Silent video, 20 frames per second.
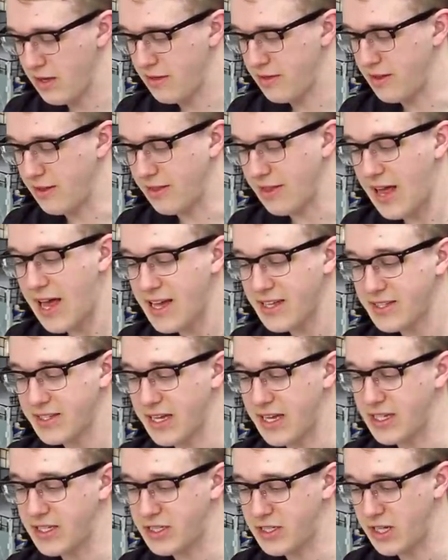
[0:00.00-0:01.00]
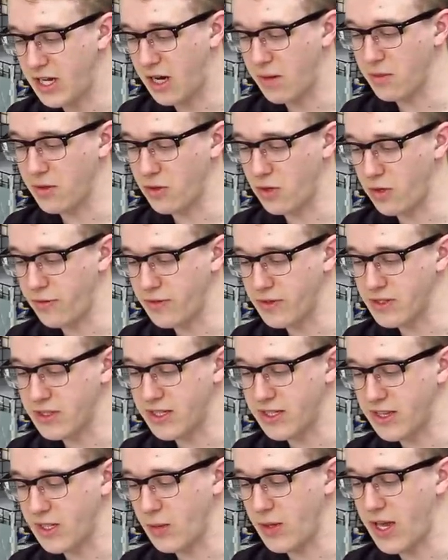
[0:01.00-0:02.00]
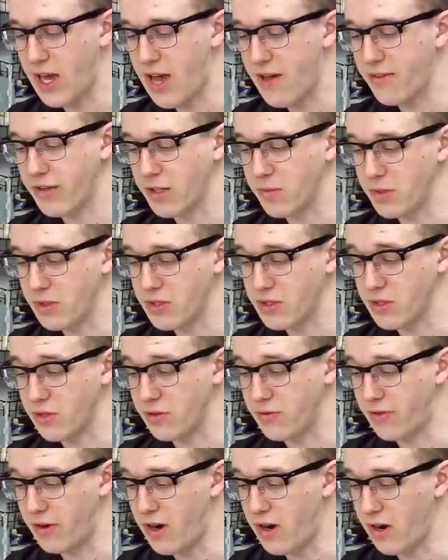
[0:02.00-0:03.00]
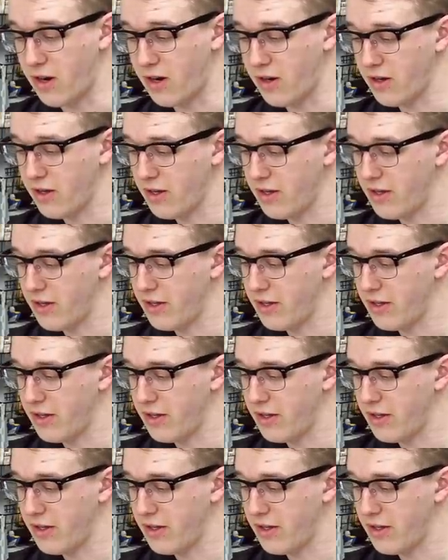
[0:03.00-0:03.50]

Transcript: the last H G Armblood Orphans kit that we have on the books so far